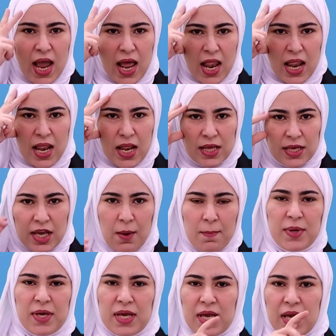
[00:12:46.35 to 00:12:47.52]
remember
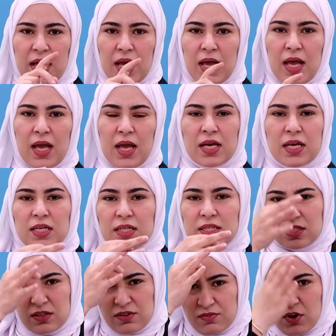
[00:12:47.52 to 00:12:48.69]
this word, osas
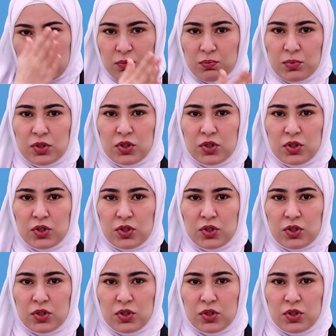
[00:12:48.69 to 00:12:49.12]
comp.